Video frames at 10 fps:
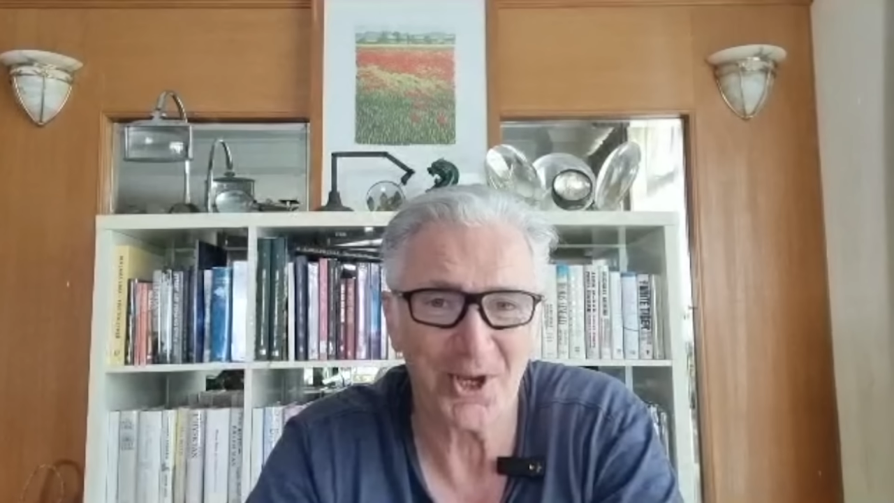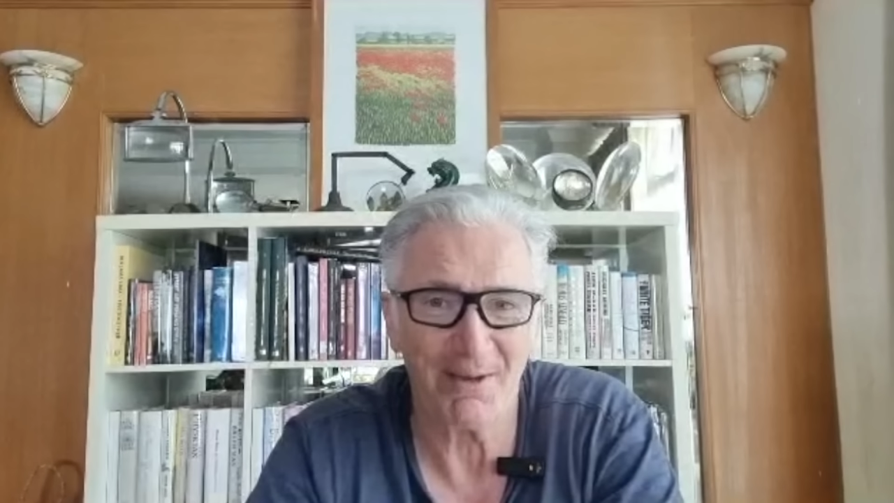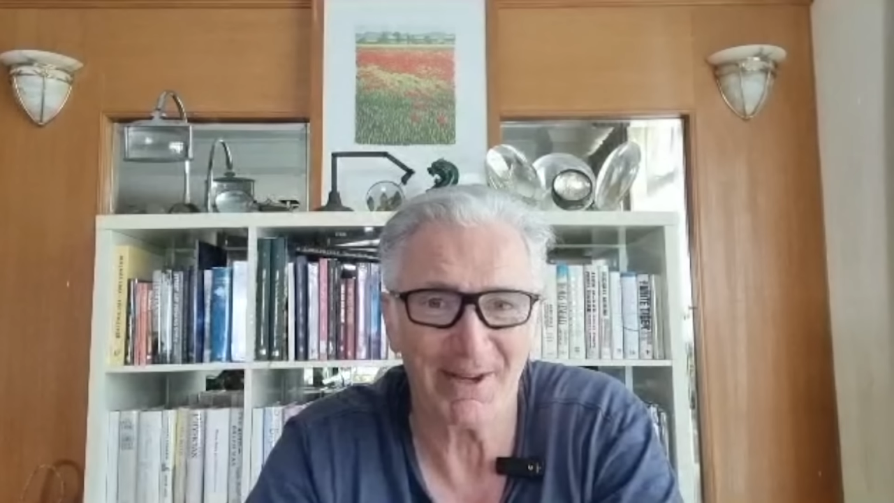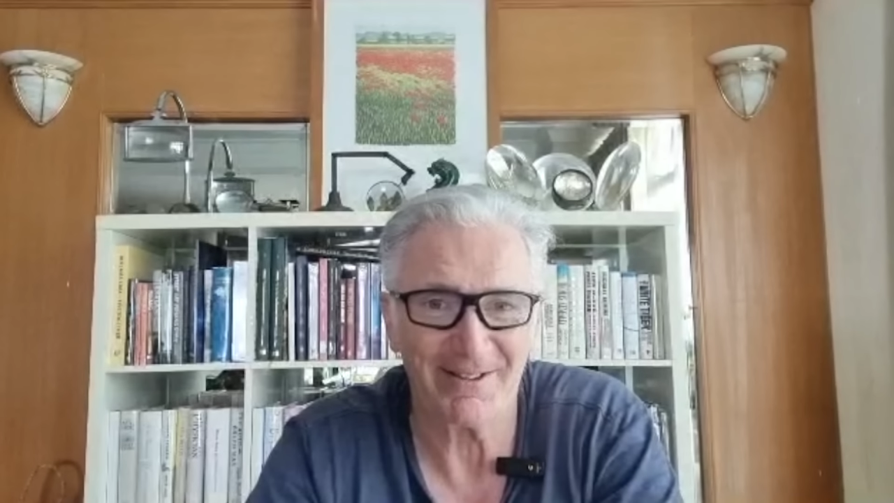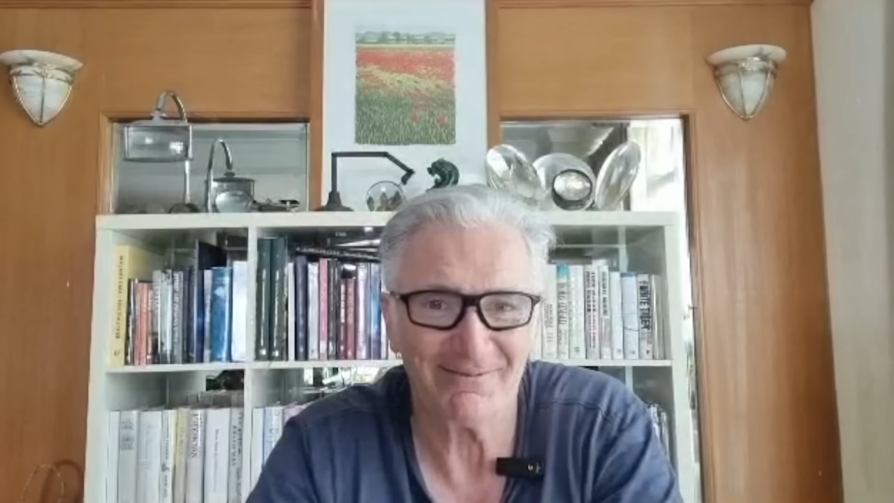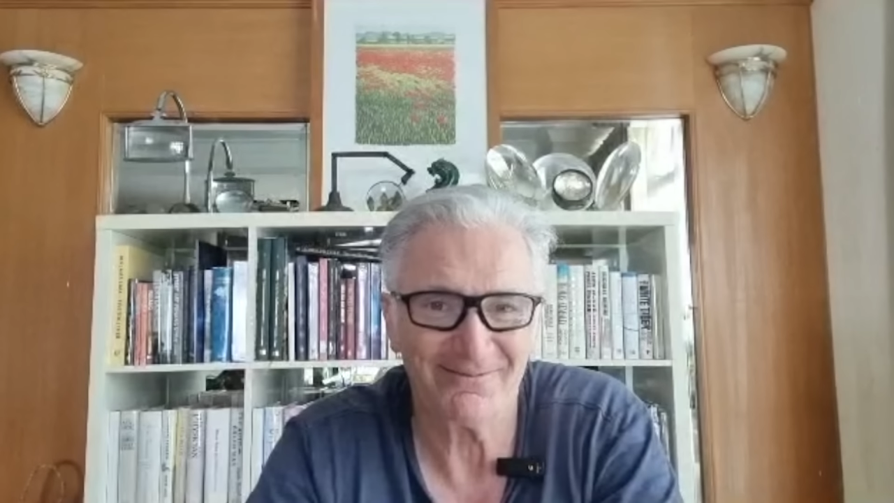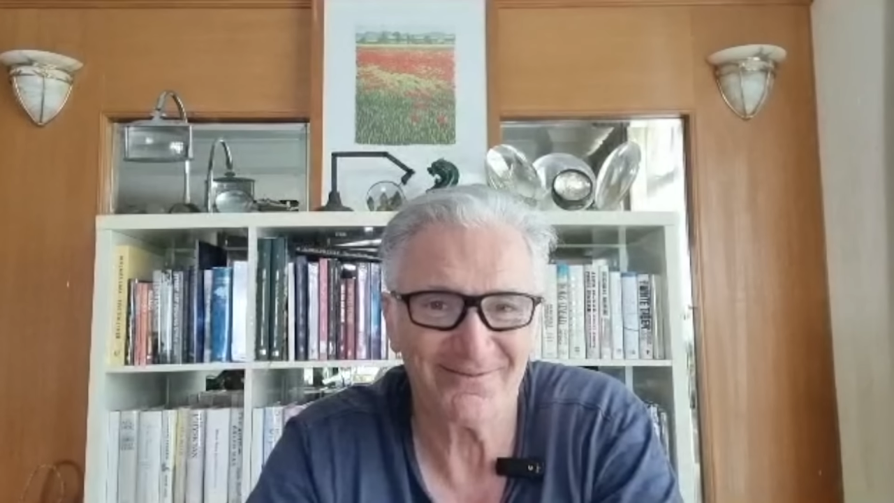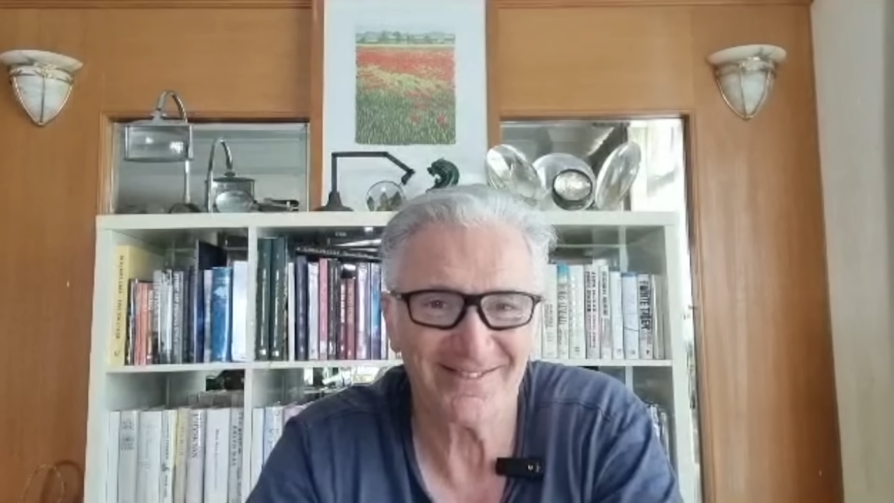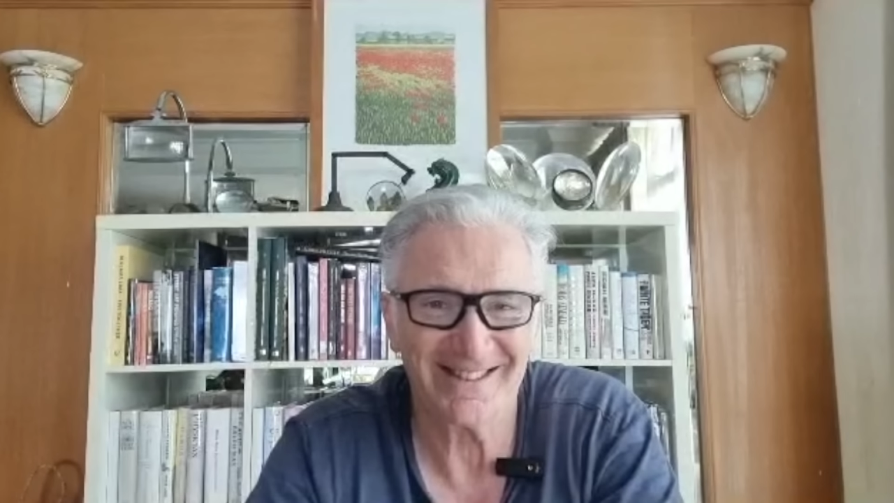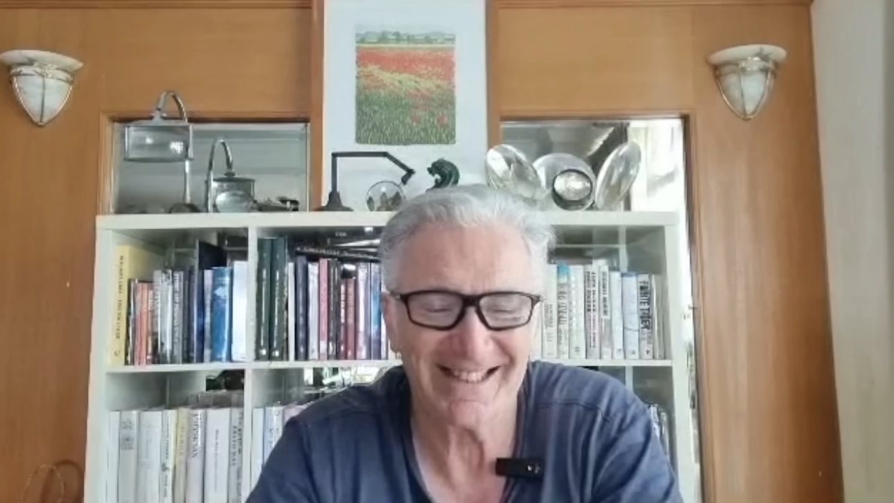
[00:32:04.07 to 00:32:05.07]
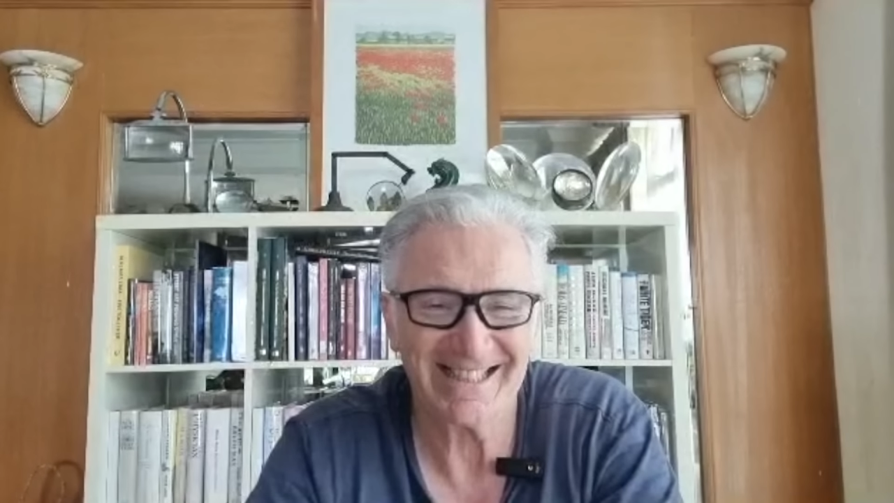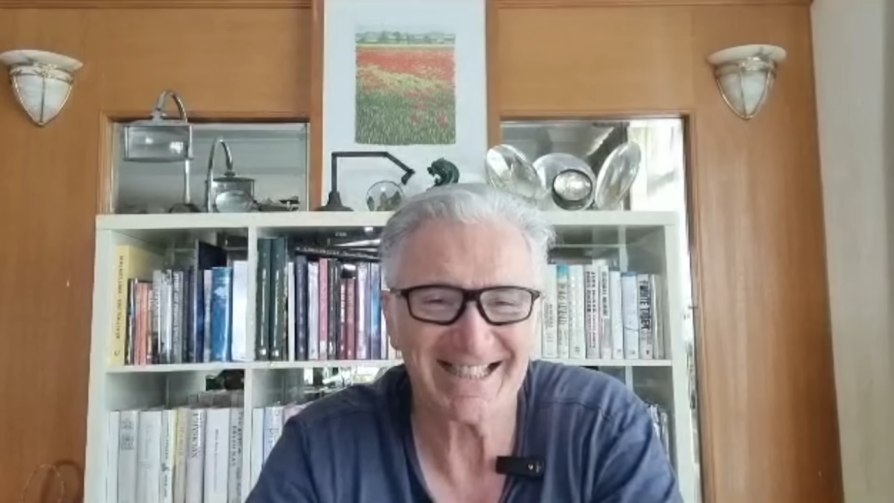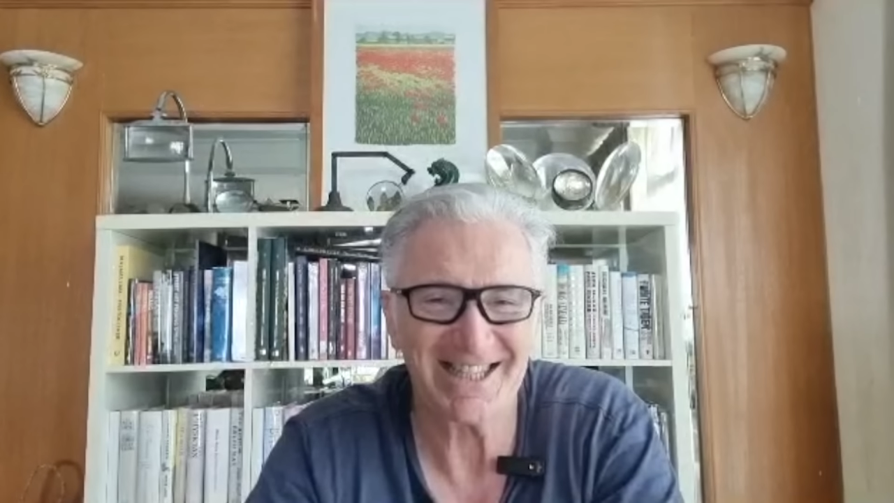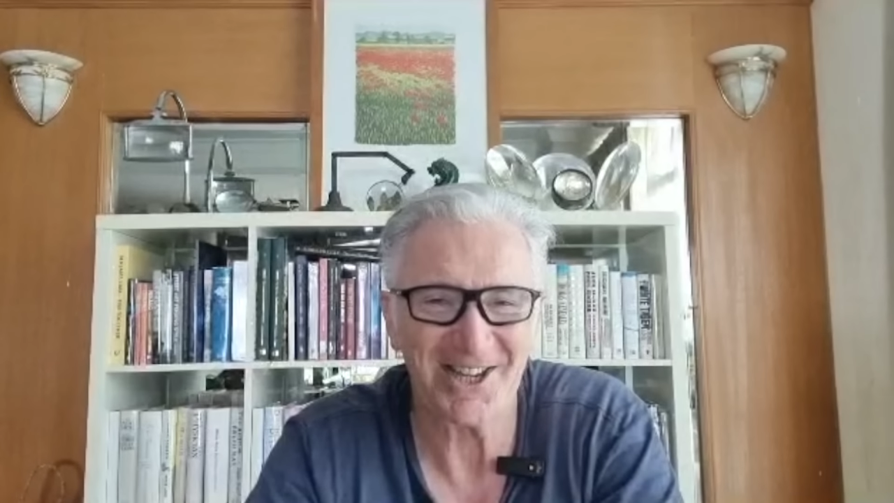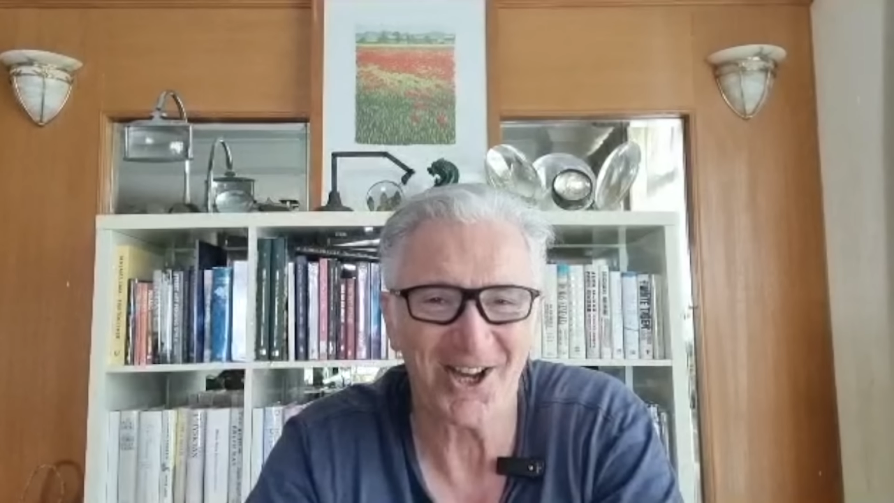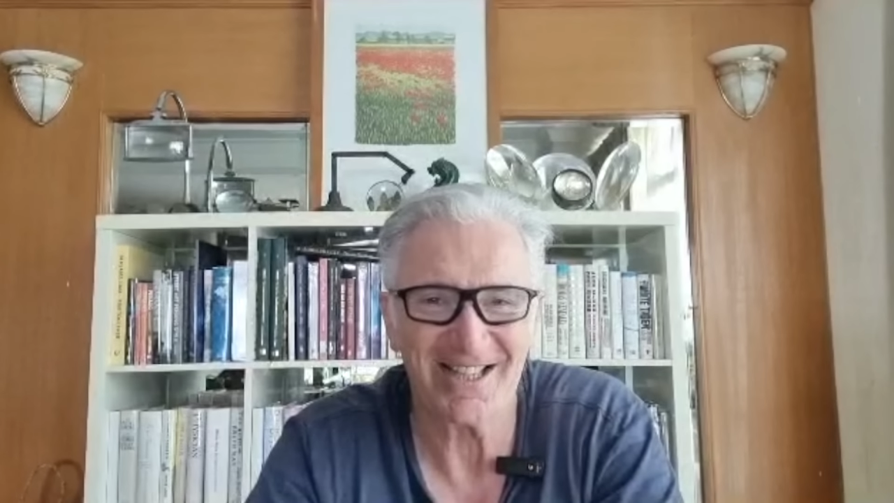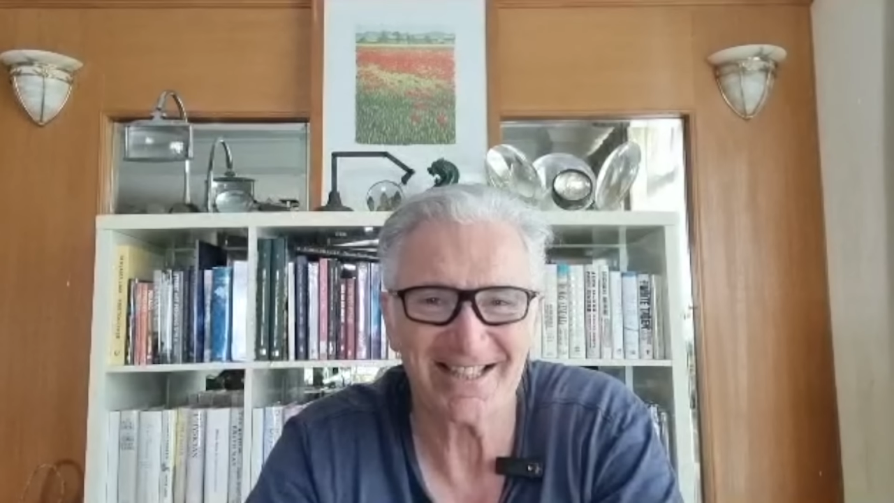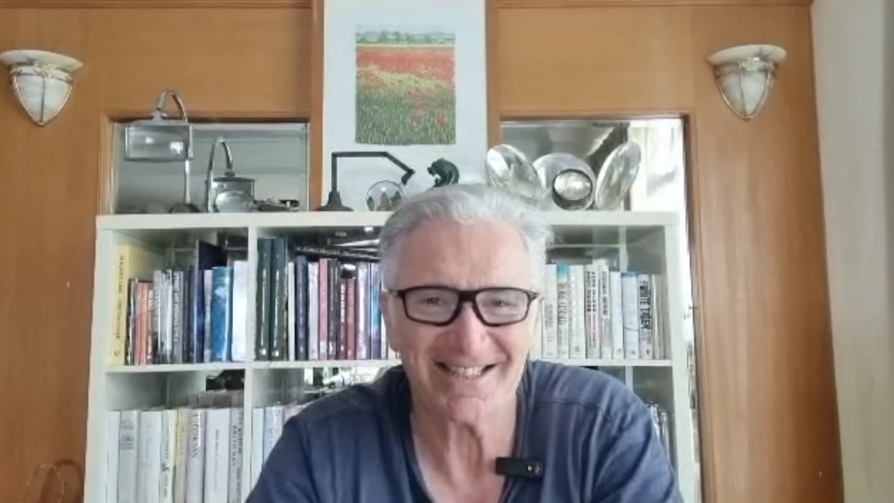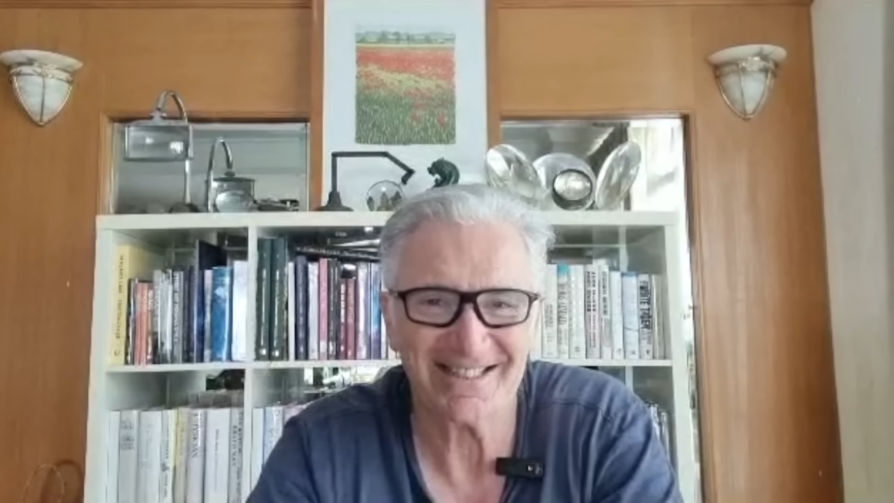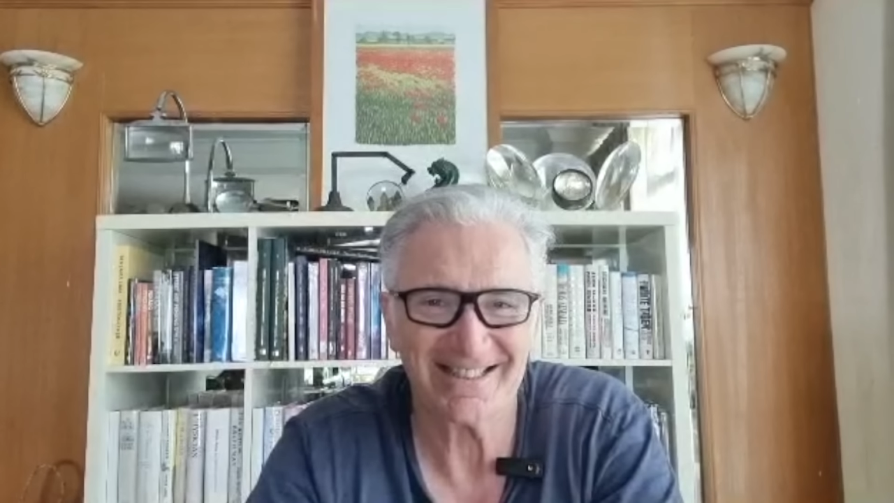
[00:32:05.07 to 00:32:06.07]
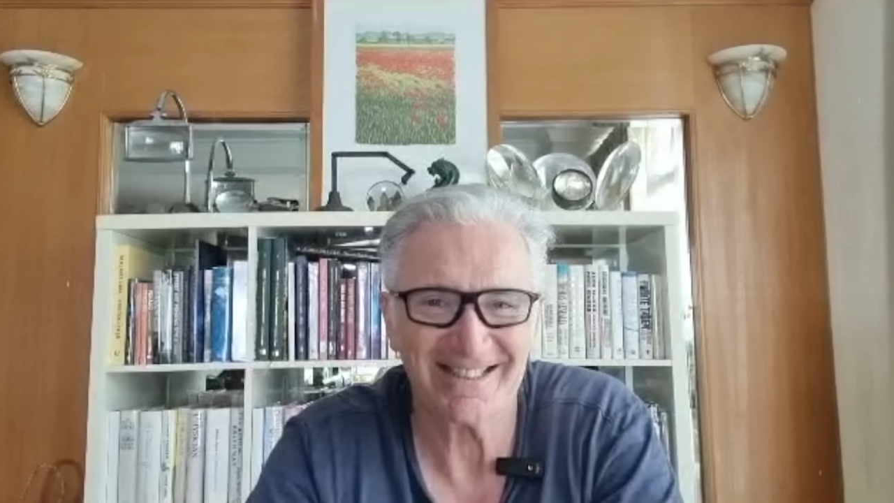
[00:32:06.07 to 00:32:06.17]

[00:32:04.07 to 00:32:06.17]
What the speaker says: coming. See you guys.